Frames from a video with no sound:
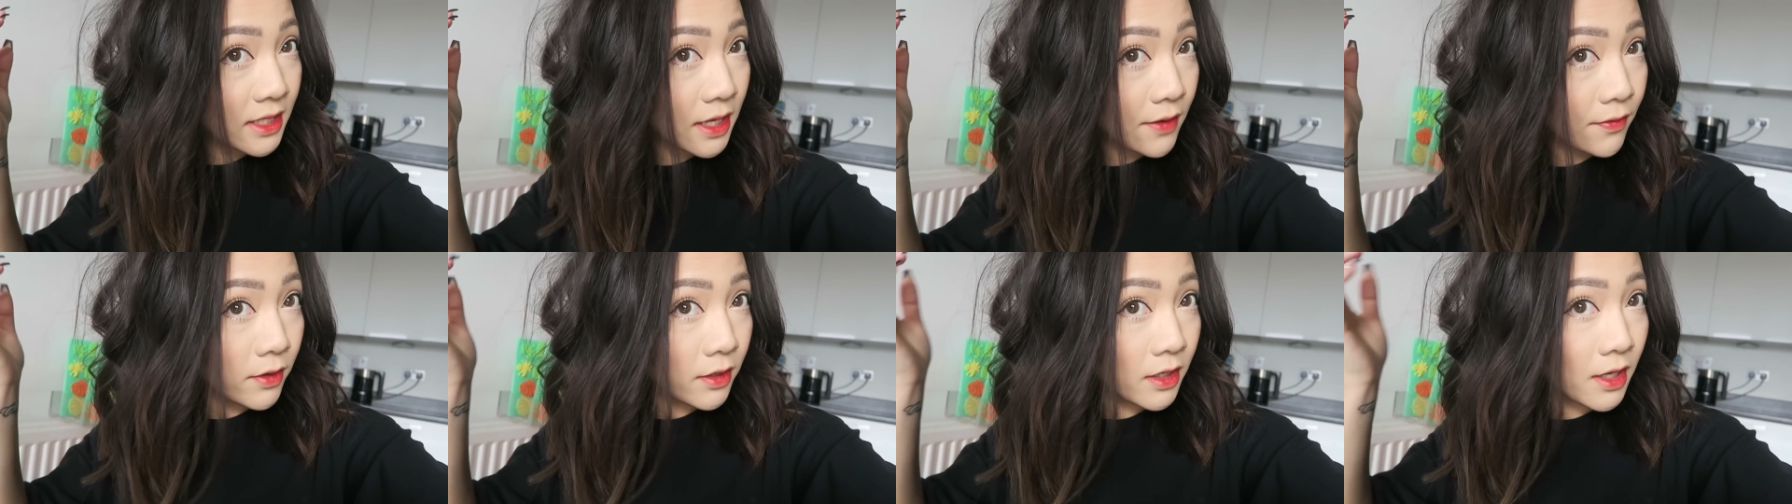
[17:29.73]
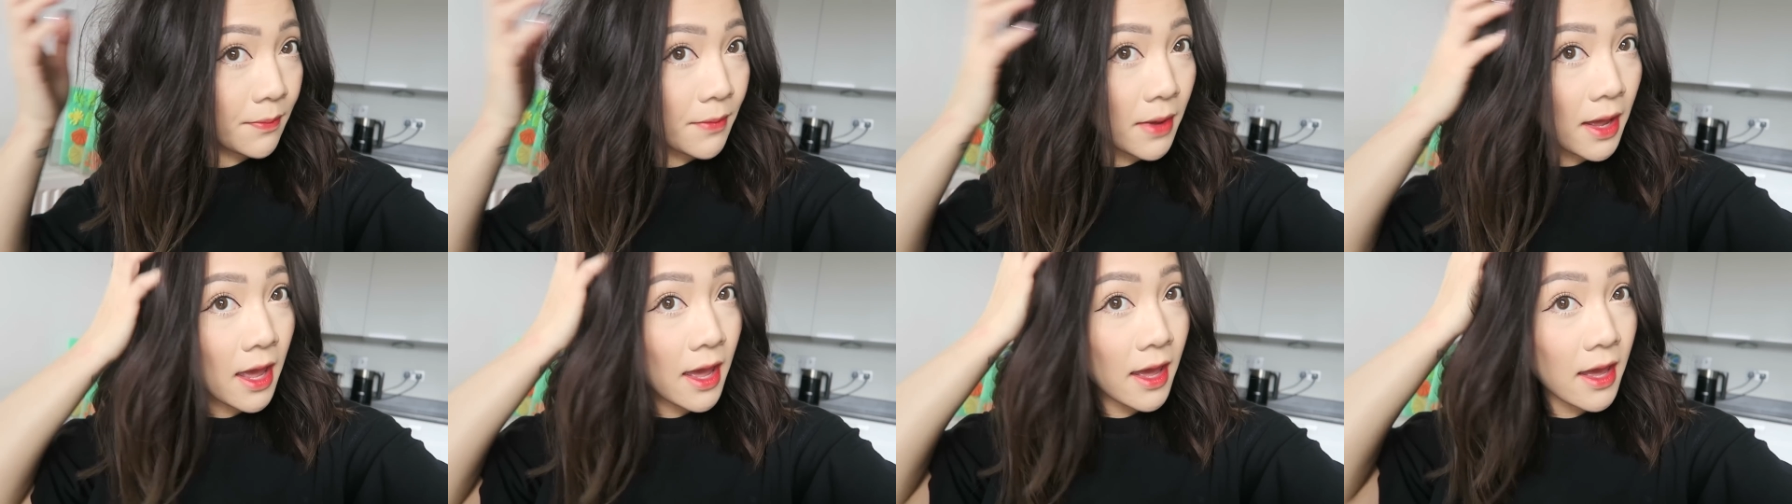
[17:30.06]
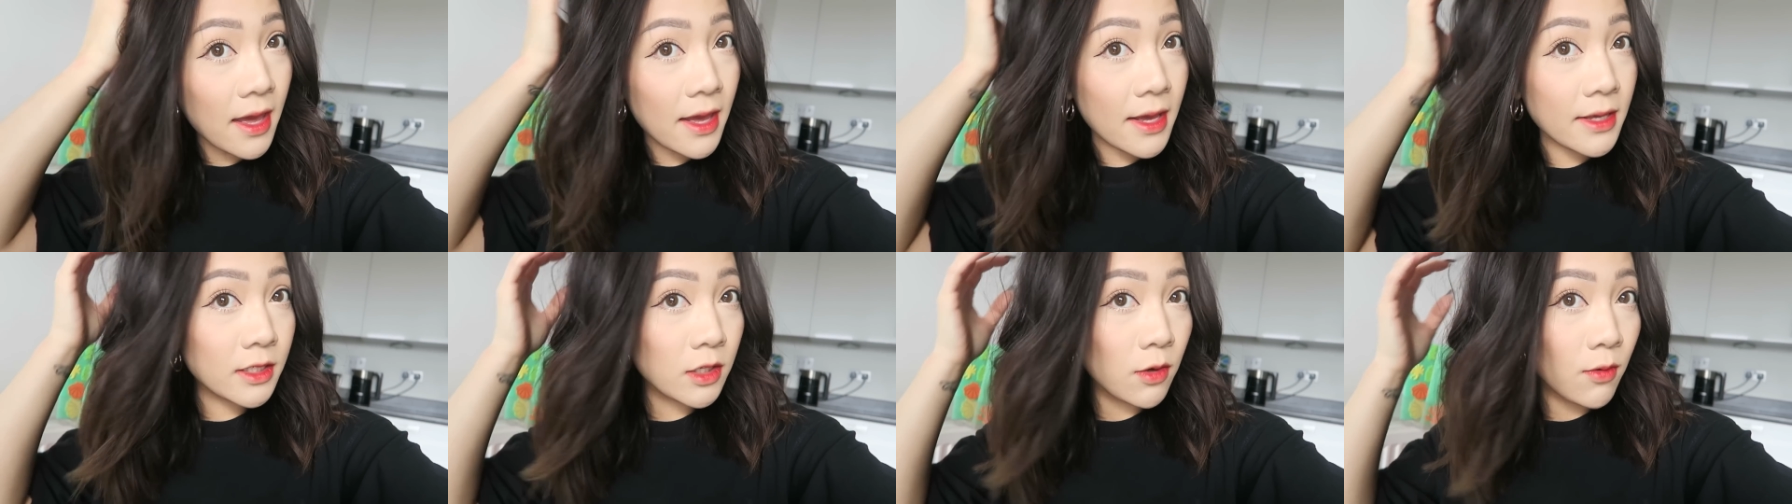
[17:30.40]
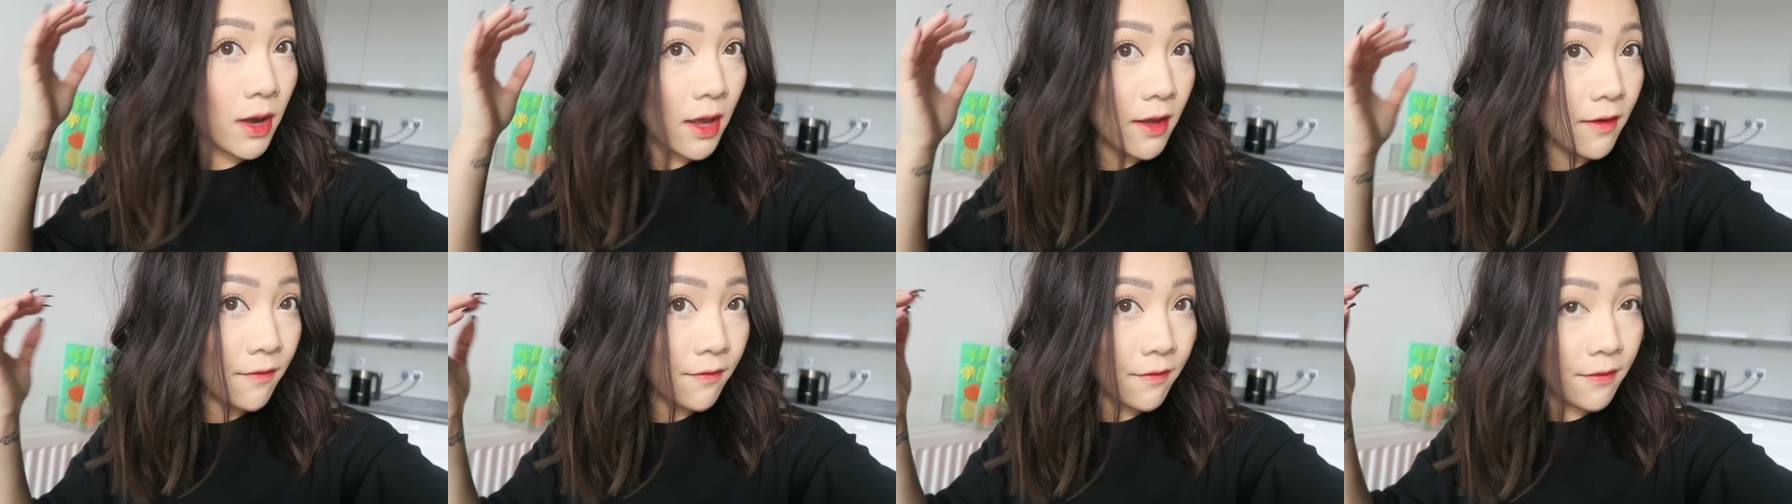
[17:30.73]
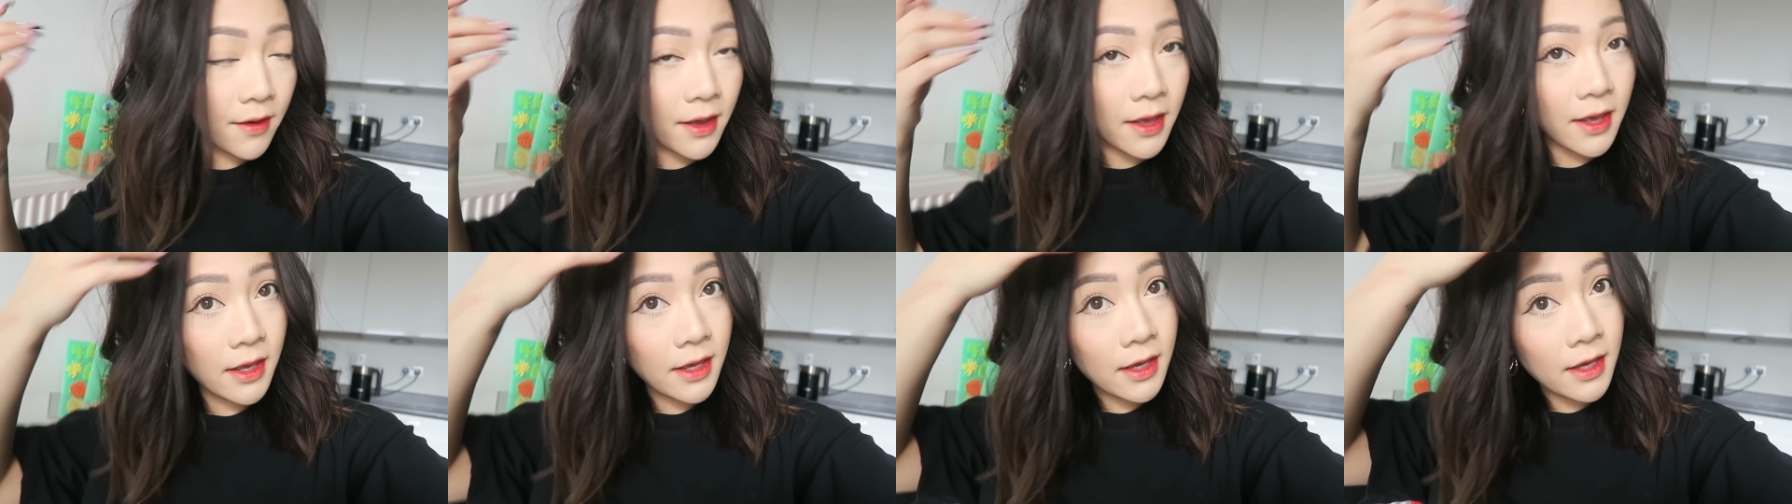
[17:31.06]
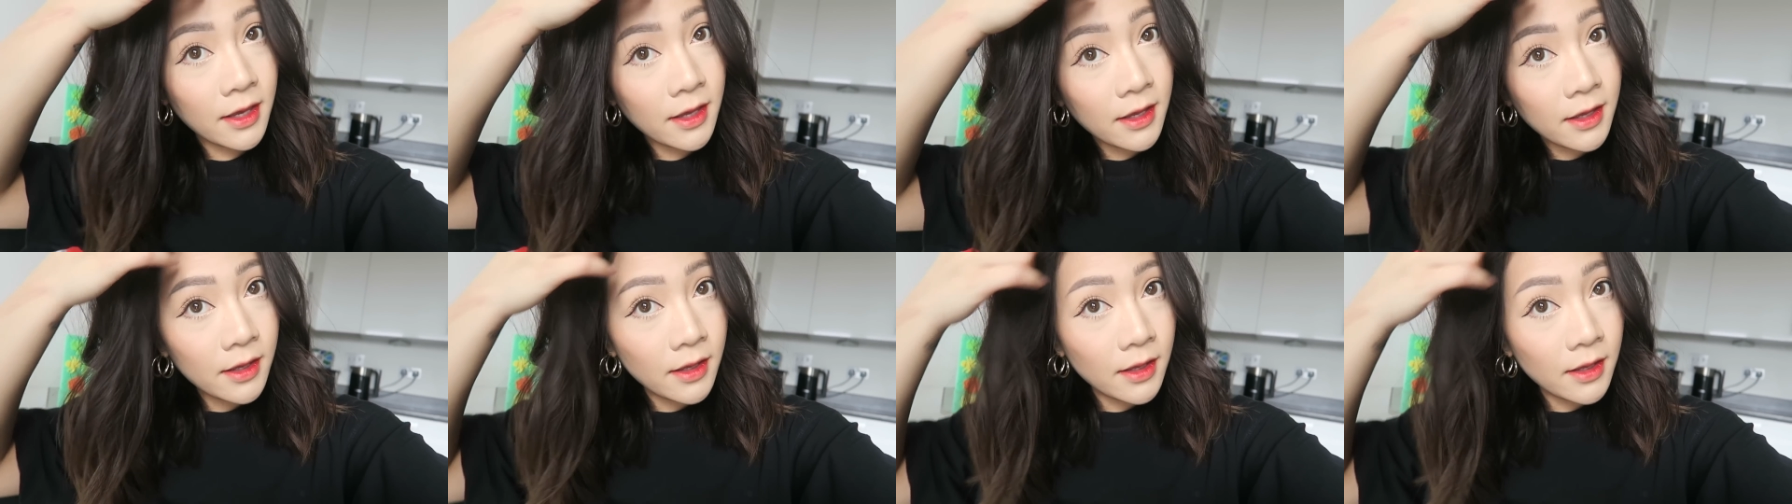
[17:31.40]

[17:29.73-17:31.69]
Even though my hair is quite thick,